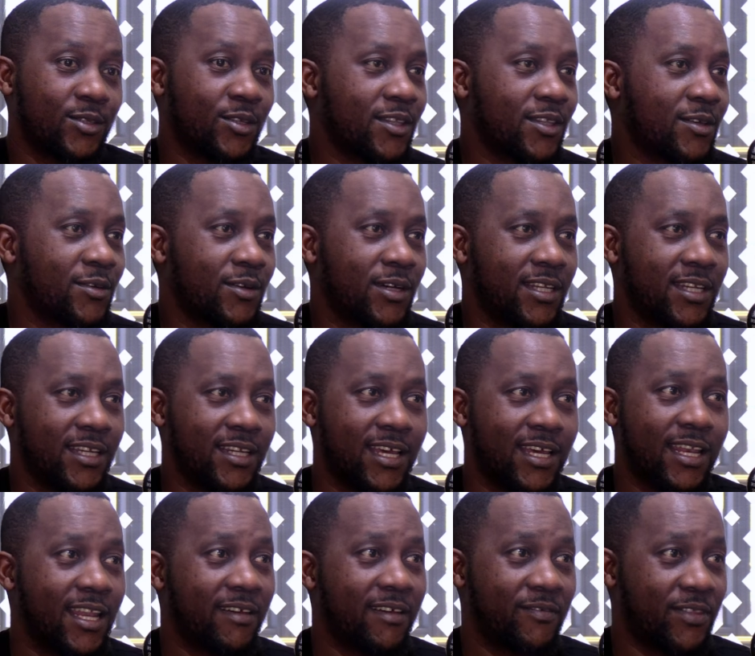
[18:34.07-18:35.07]
know he's the one. Actually, and
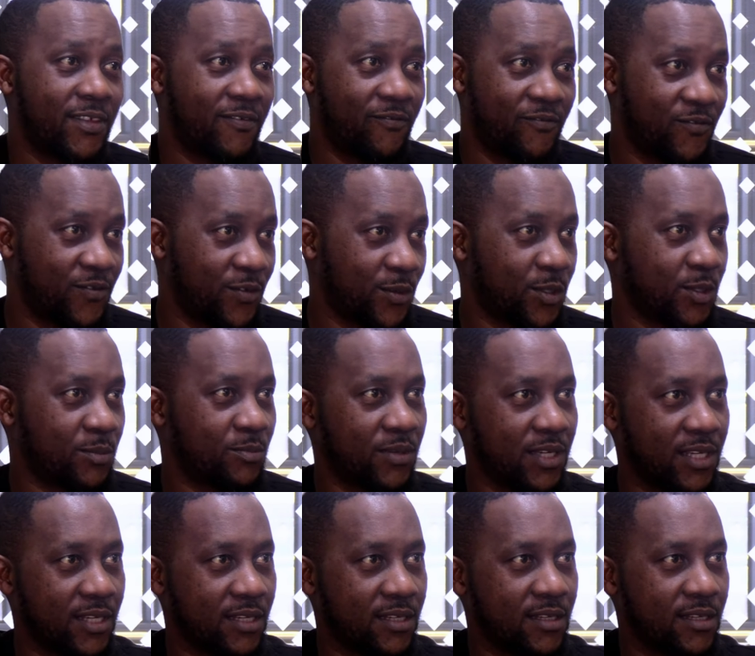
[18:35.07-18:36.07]
I love the food,
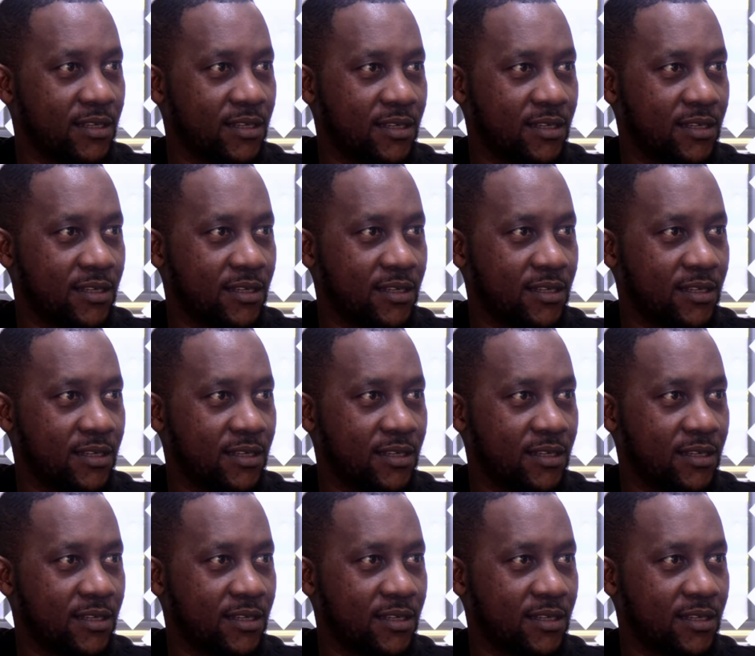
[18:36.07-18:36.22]
man.